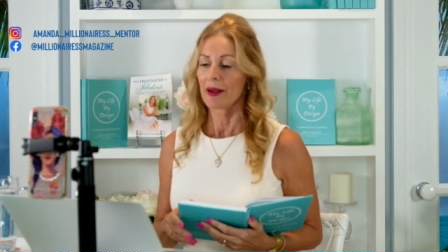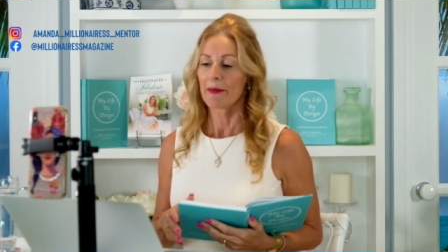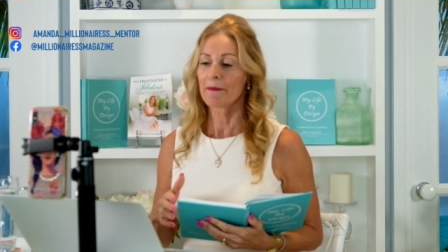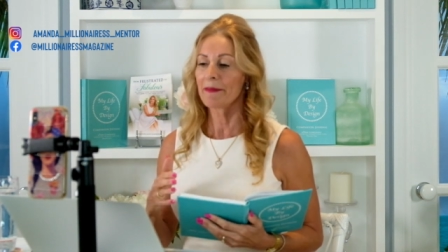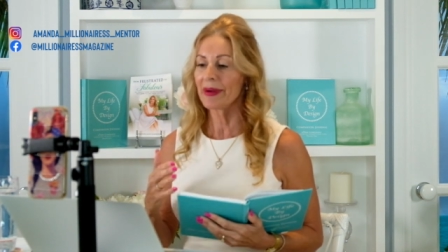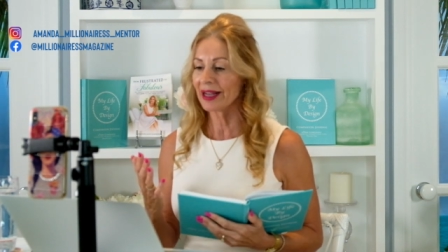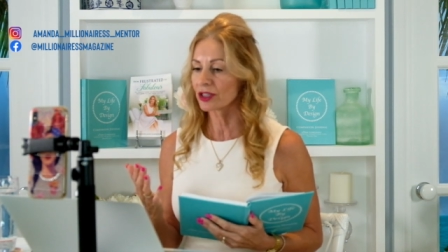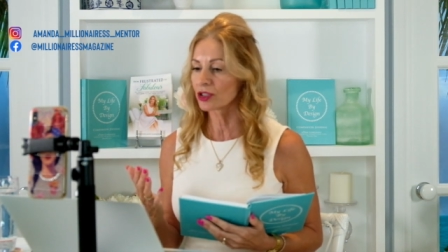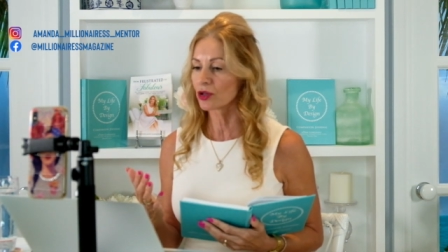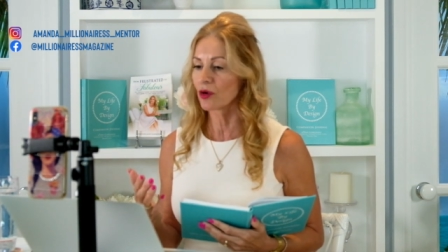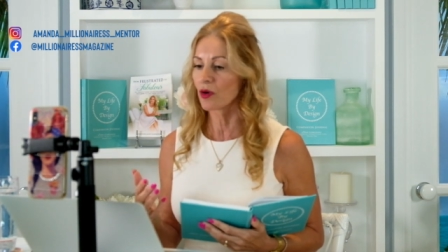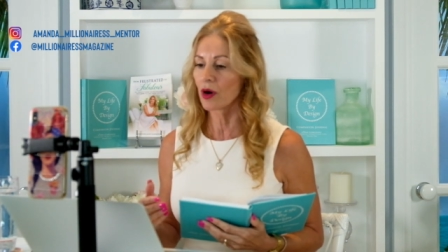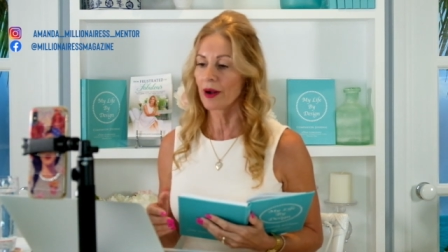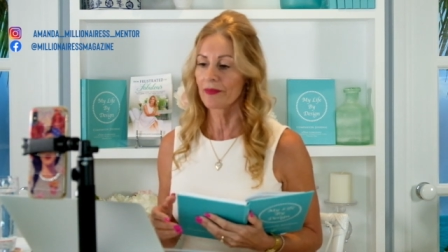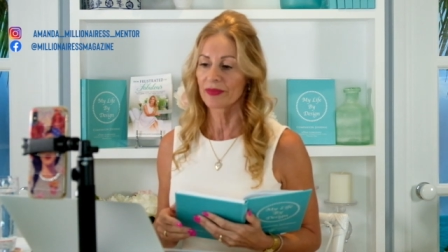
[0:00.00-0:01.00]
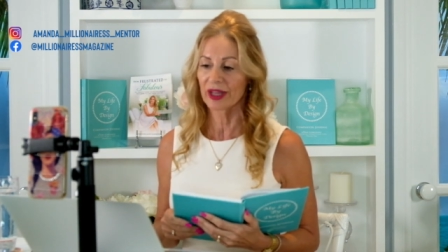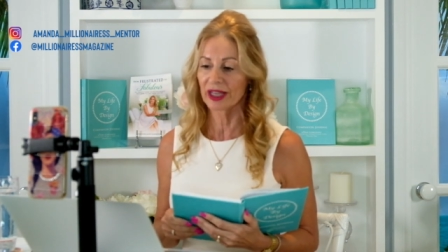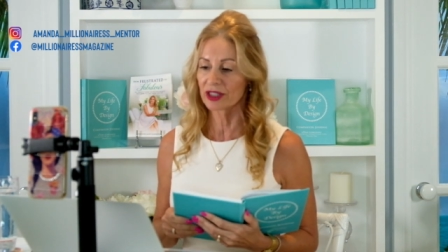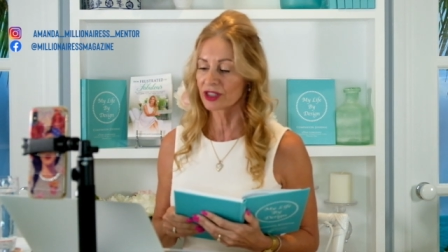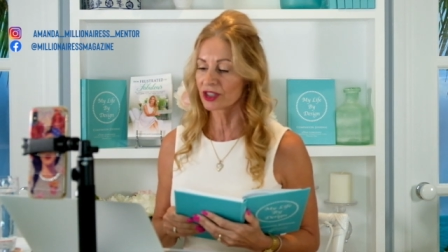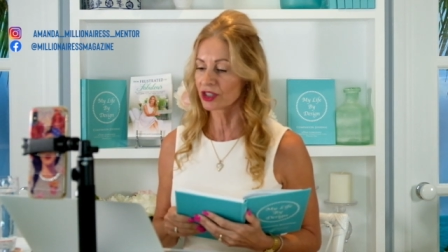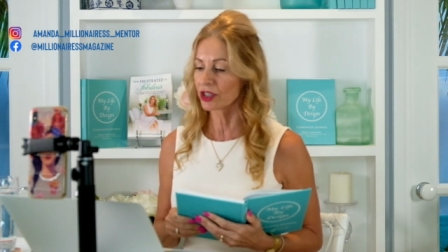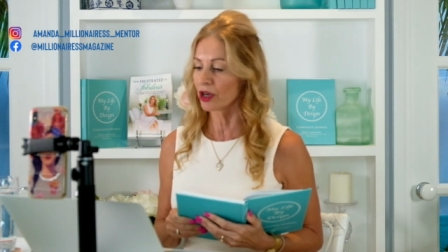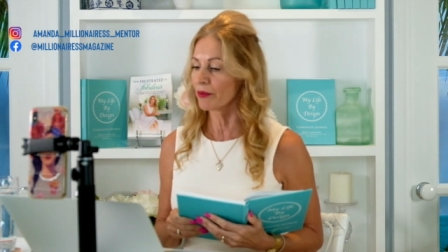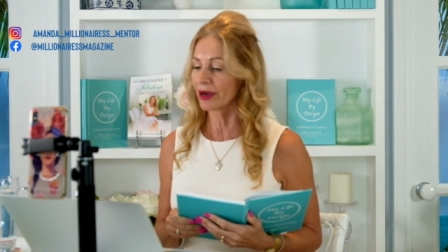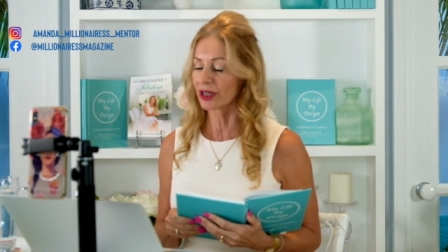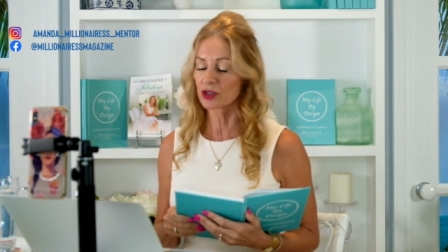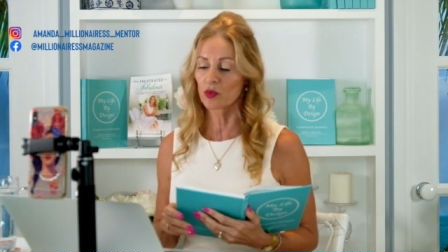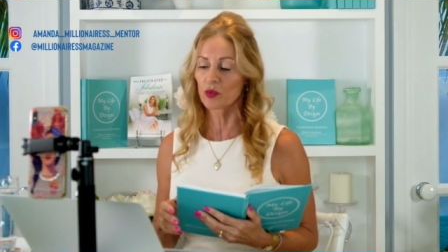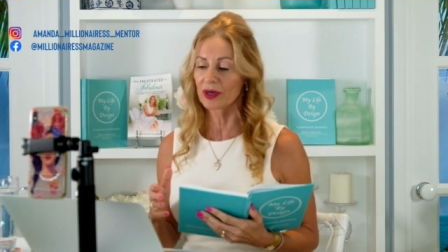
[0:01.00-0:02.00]
mentor, and so
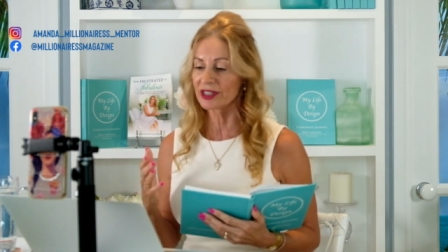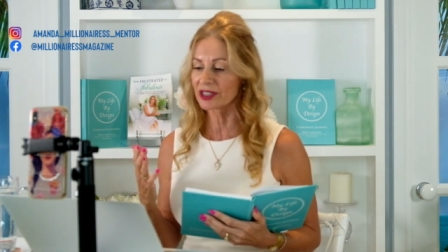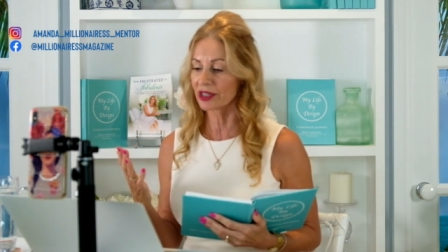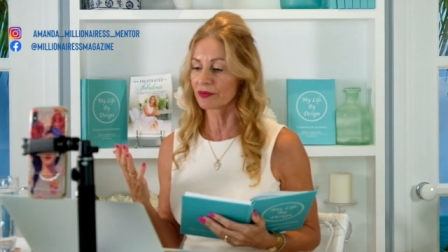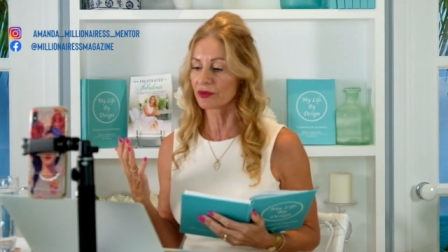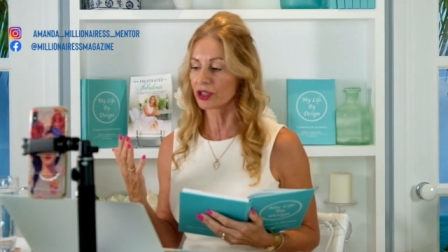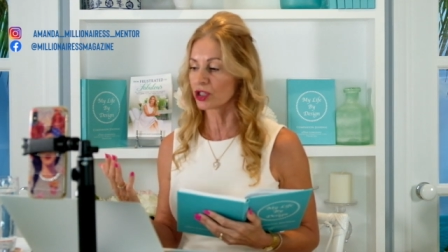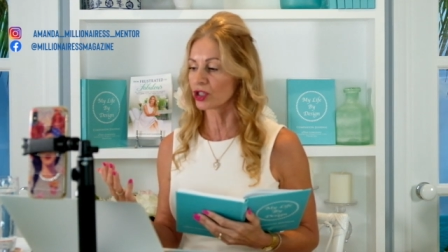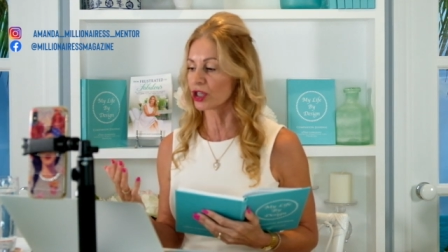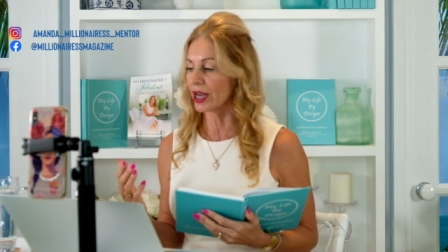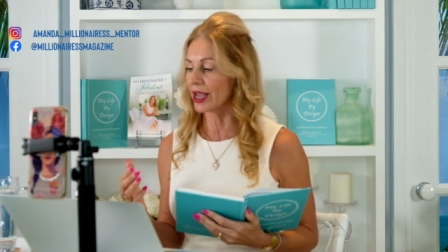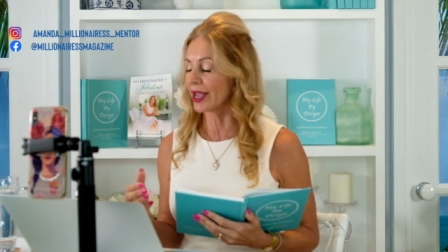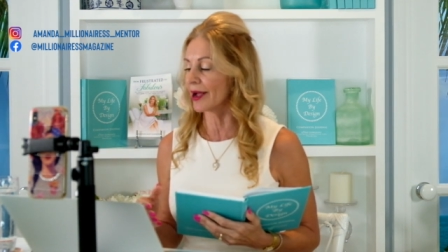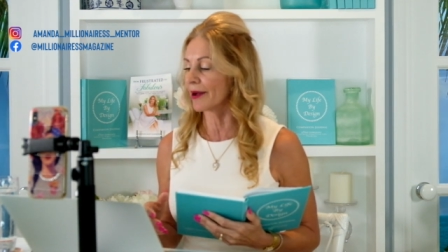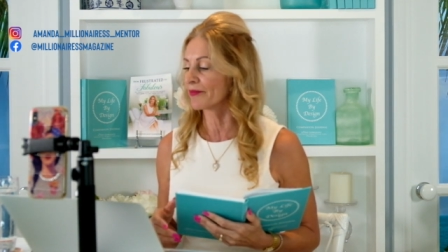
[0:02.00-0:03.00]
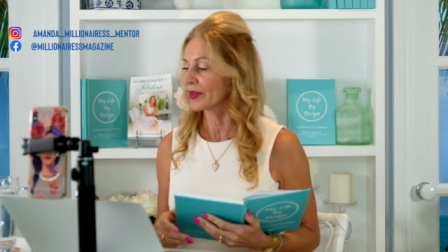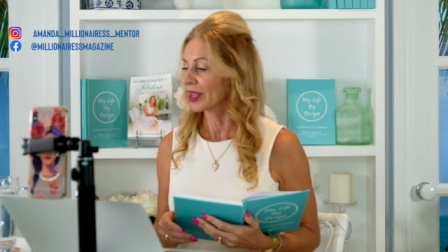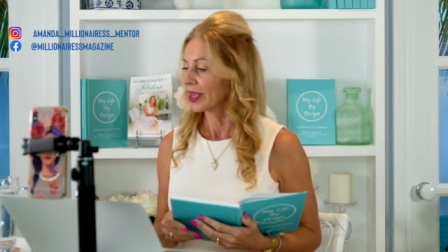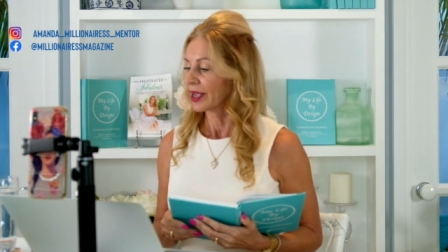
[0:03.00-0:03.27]
much wisdom to share.